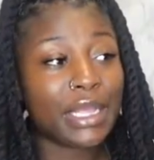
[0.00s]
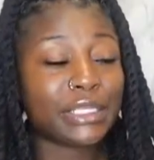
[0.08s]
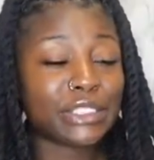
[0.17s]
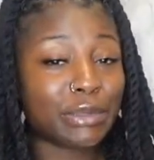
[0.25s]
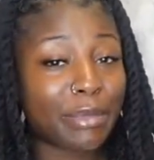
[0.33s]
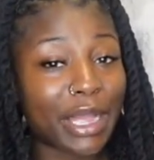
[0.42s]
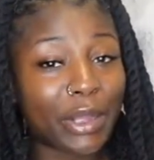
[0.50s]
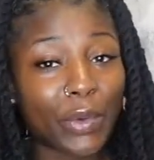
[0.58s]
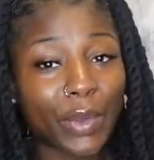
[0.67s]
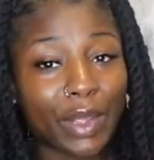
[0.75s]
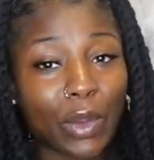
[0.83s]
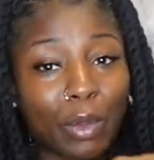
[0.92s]
So my
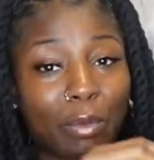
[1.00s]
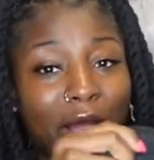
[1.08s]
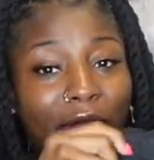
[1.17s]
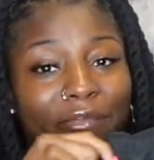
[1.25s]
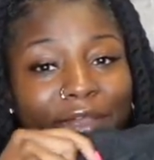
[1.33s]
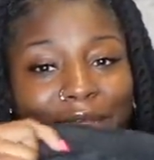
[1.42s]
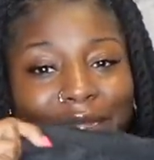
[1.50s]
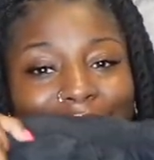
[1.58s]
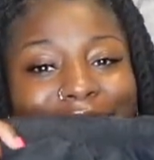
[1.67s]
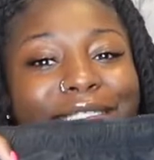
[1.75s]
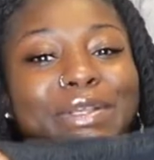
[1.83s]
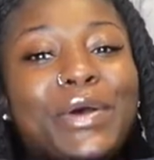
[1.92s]
going home outfit
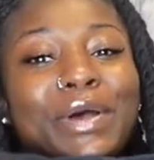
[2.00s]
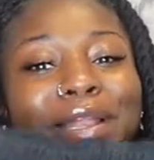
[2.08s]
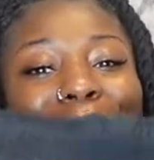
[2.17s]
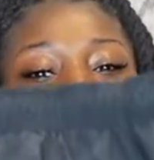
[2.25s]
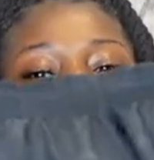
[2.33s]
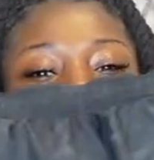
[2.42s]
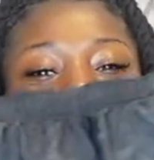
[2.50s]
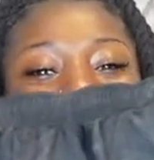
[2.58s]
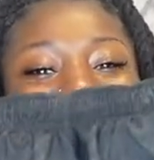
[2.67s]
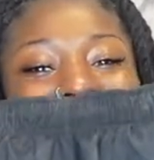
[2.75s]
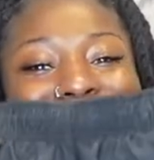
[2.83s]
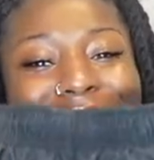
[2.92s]
is gonna be
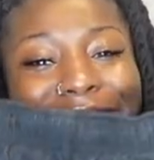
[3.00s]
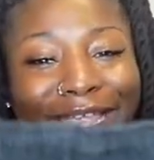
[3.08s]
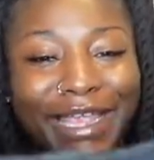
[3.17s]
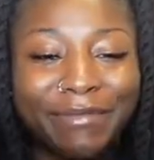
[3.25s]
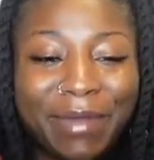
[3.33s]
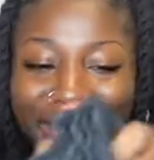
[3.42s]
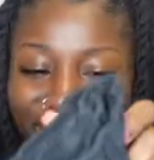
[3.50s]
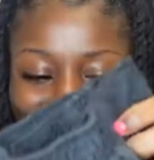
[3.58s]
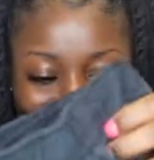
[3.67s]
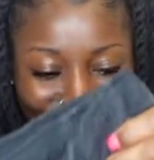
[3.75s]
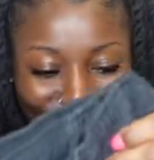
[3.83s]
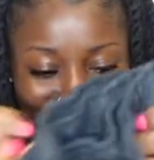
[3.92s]
these Nike biker
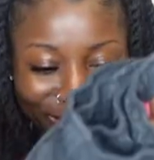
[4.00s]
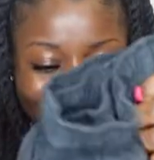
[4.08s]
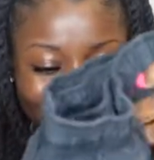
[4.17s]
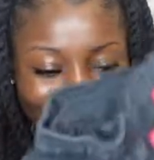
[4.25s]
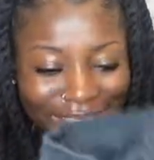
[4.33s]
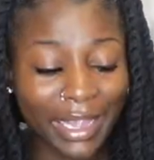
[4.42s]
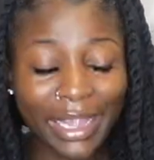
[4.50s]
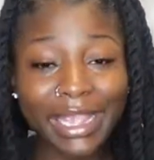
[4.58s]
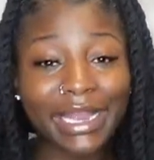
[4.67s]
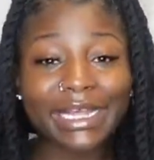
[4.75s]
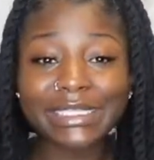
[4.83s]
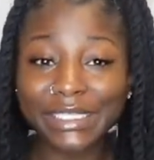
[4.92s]
shorts
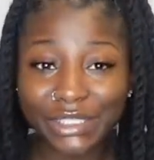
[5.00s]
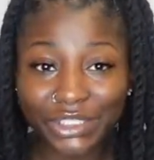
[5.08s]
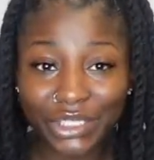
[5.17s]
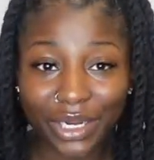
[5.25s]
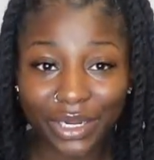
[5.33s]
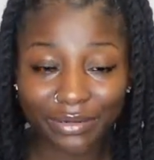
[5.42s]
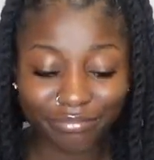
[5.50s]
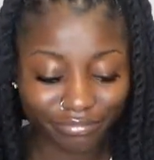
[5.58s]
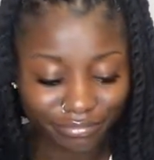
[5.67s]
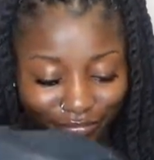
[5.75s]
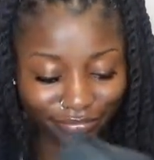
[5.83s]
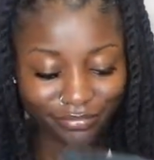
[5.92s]
and a t-shirt.
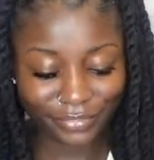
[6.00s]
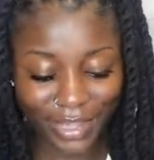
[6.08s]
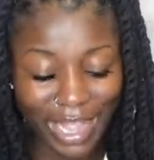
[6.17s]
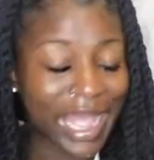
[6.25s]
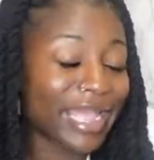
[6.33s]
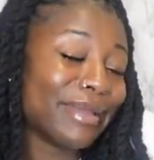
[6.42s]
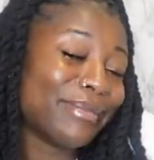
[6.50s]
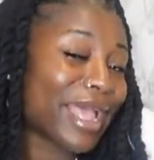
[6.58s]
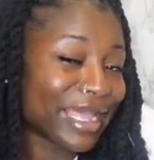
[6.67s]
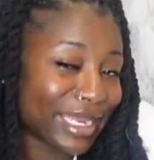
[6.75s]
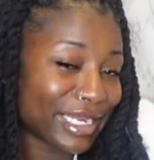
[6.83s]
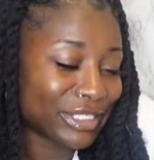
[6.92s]
I am
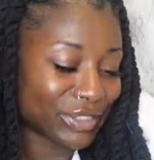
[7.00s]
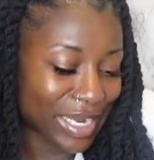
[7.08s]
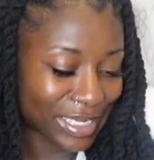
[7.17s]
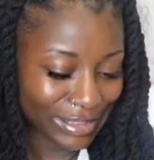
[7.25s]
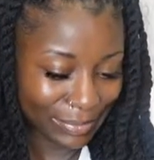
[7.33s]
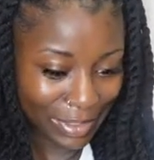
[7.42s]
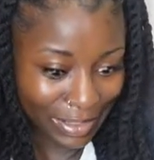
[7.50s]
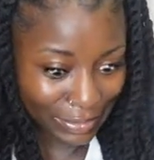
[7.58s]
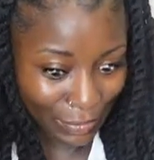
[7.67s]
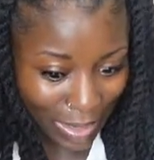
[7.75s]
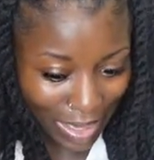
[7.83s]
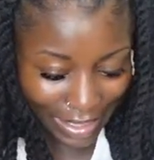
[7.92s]
not getting dressed, because
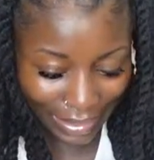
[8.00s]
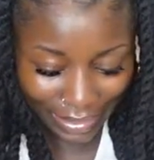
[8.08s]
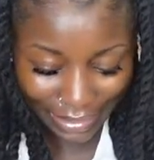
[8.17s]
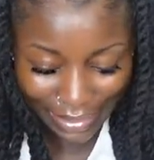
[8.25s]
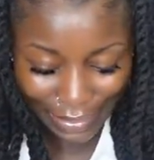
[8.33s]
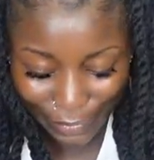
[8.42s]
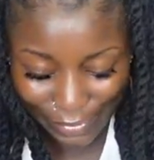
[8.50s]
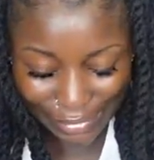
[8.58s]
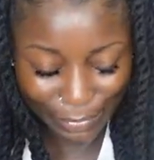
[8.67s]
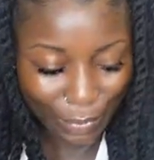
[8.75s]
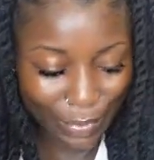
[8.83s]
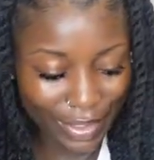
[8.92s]
why? What's the
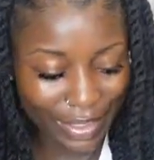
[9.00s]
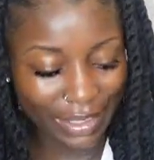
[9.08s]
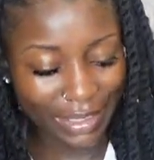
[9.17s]
point?